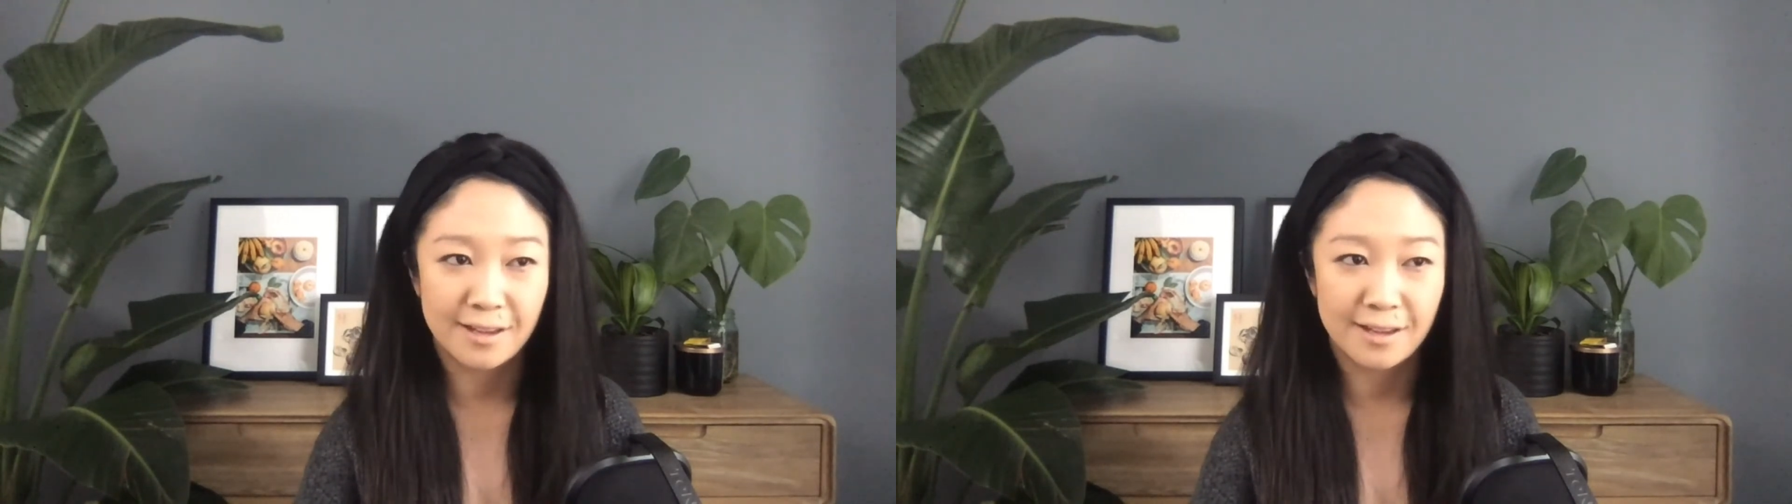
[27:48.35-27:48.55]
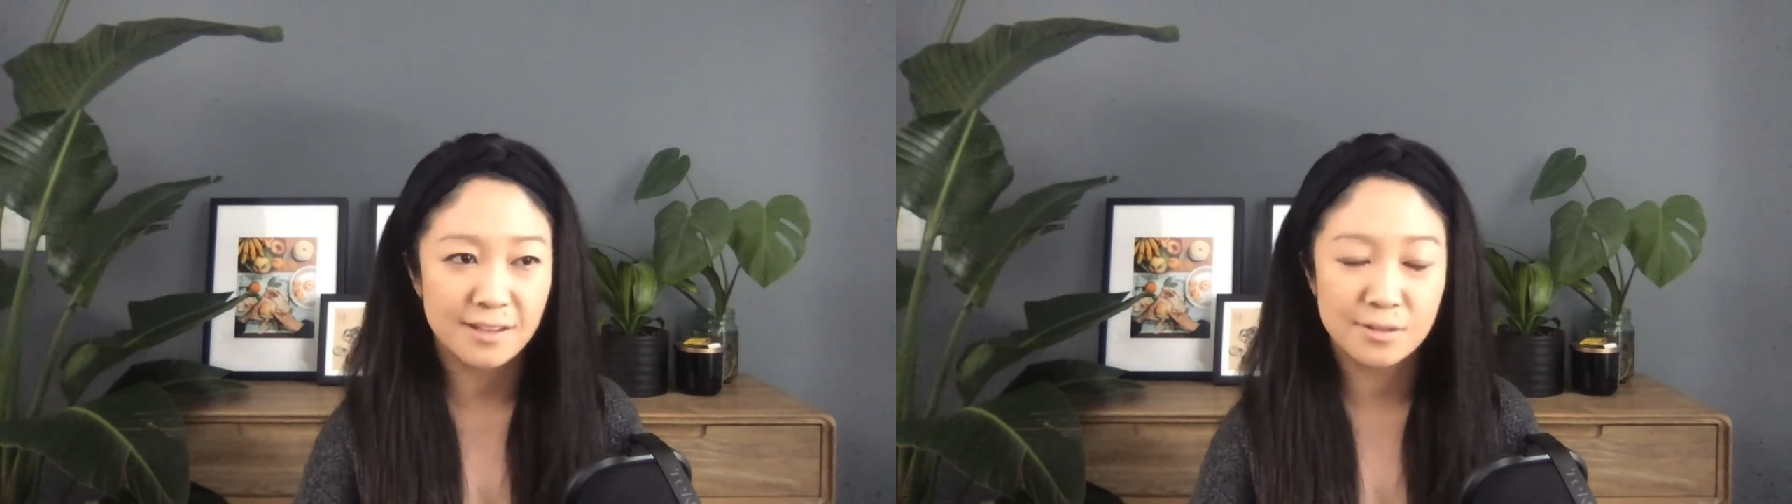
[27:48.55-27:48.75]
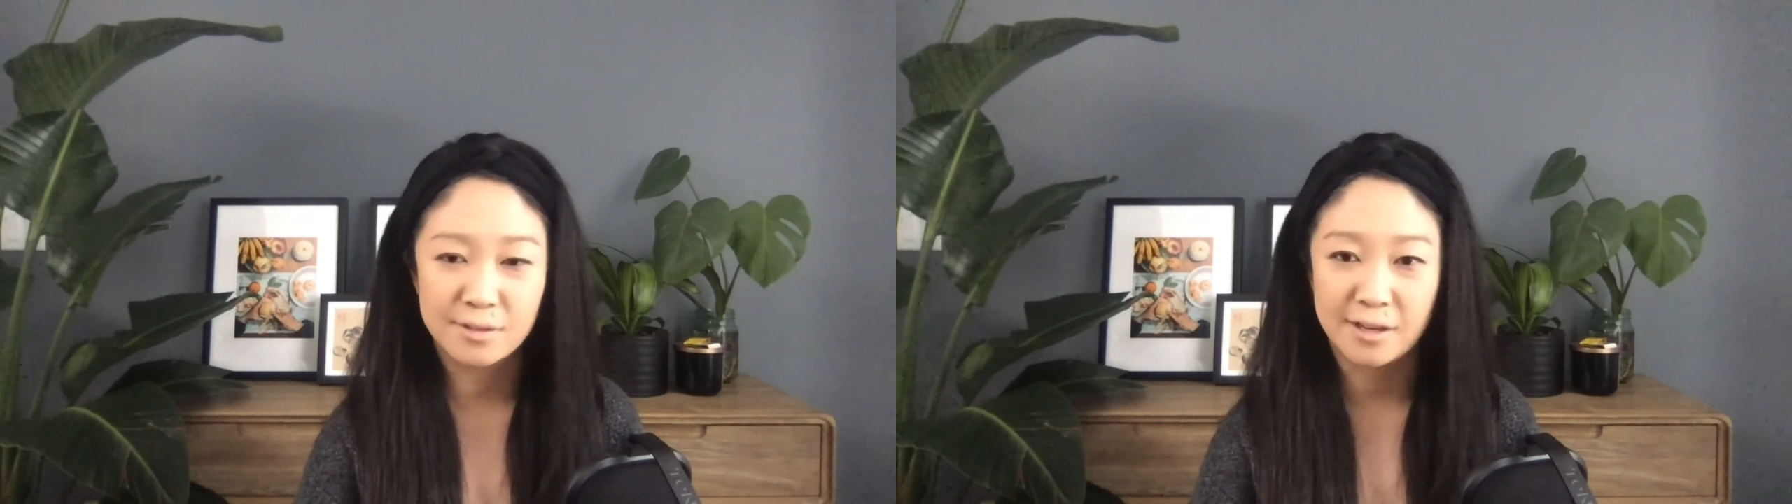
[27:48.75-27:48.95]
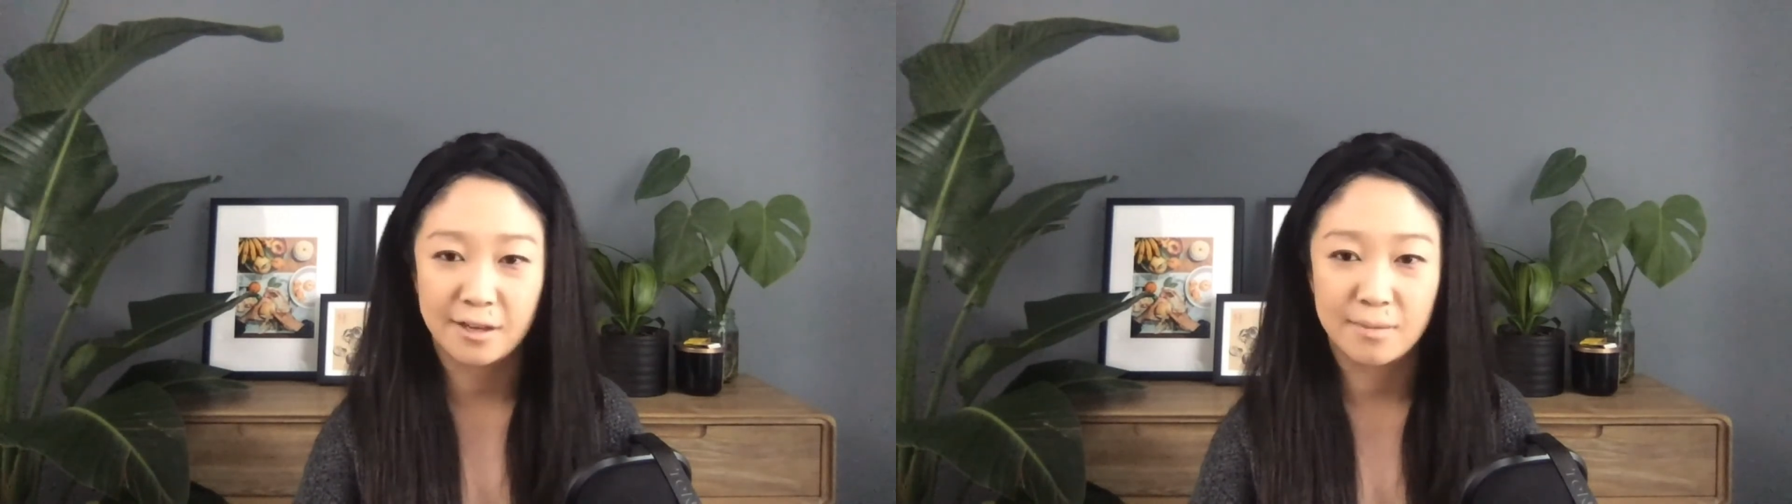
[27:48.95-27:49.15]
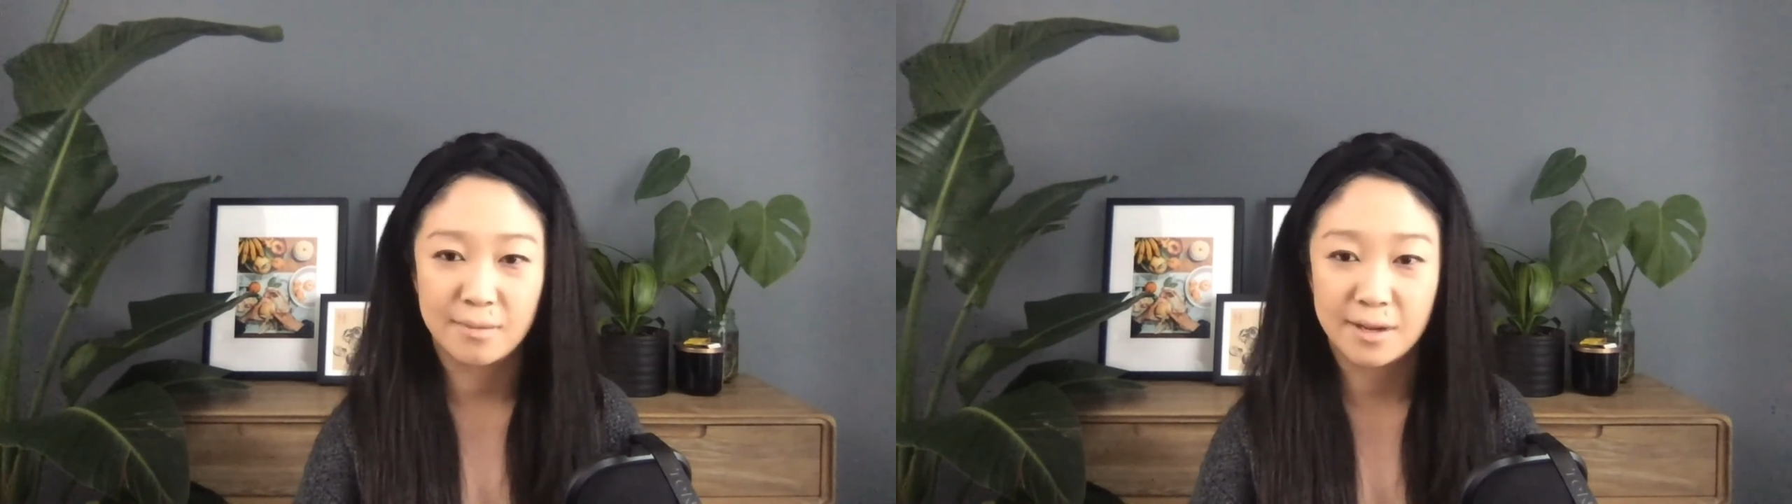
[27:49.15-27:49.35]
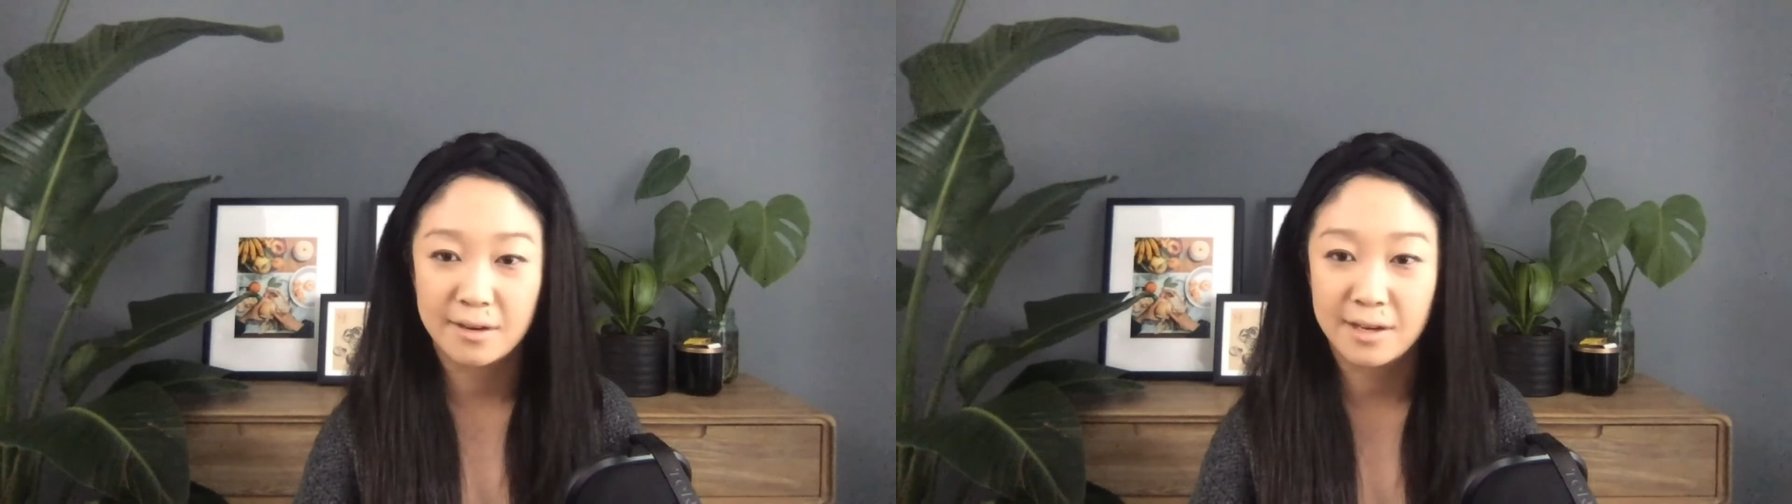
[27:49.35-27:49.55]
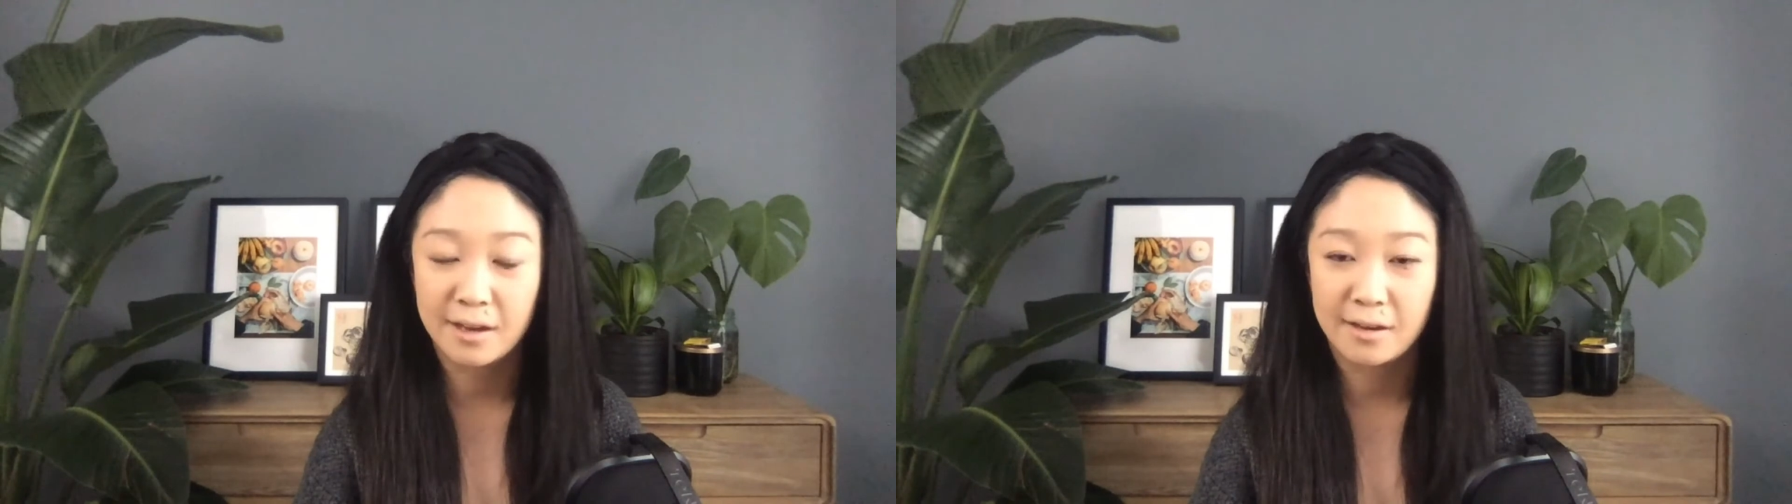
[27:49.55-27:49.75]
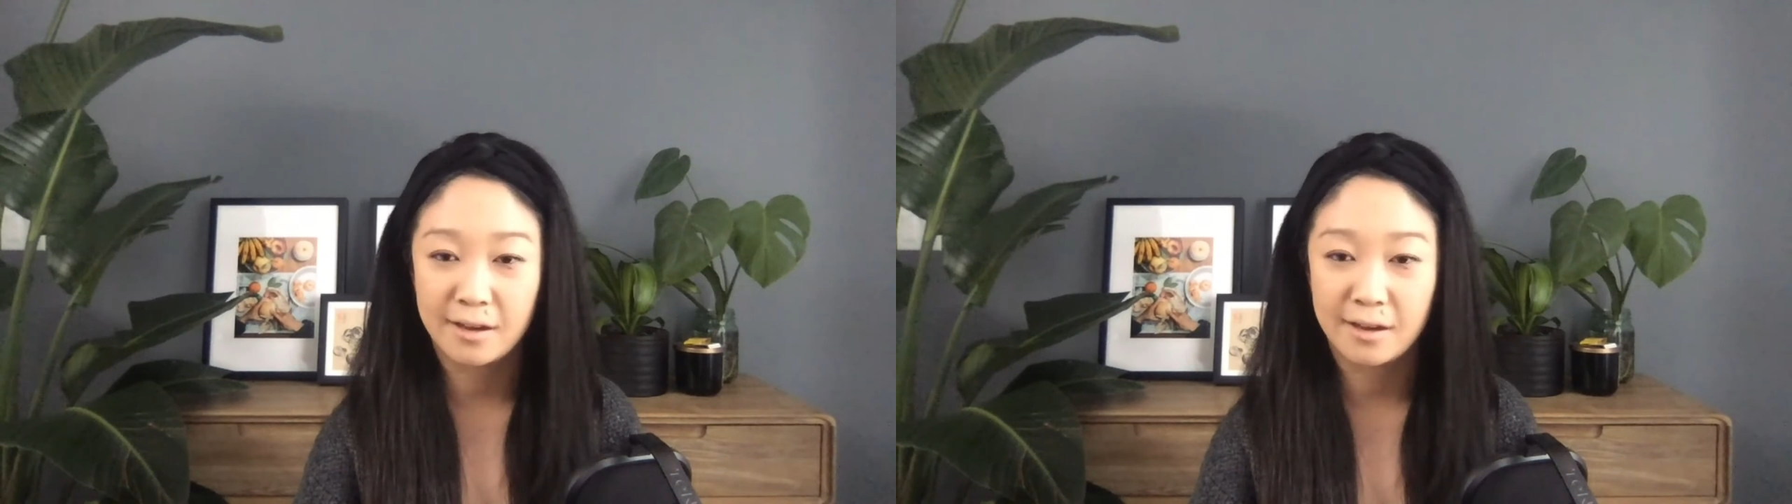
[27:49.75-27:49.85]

any sort of documentary